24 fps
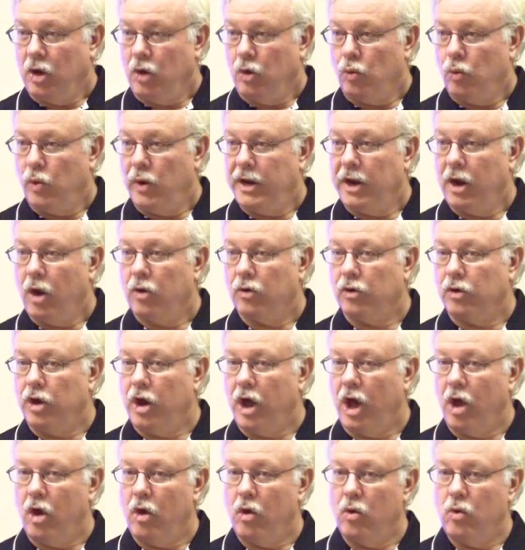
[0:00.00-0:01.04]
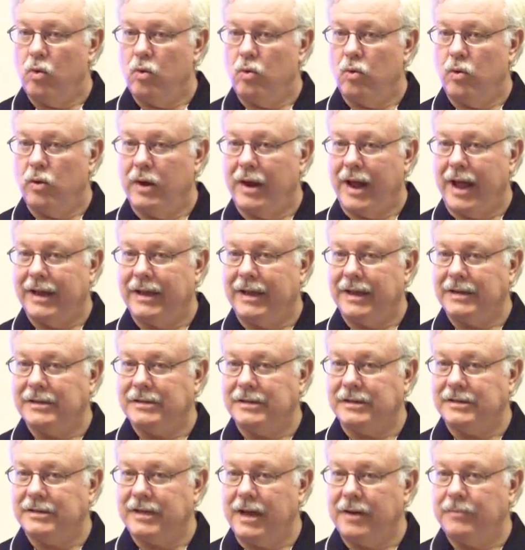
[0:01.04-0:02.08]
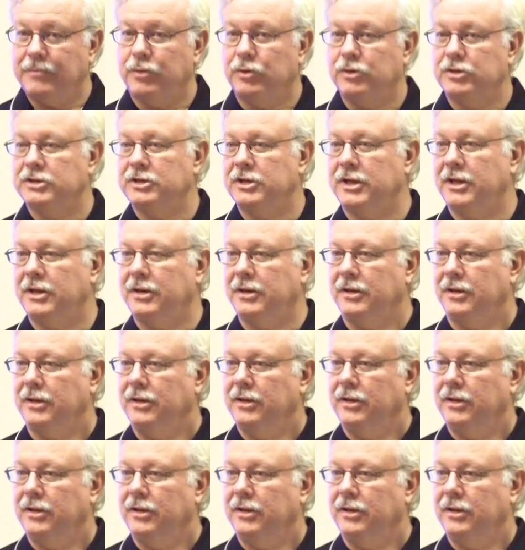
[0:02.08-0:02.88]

we don't know when I get to 10%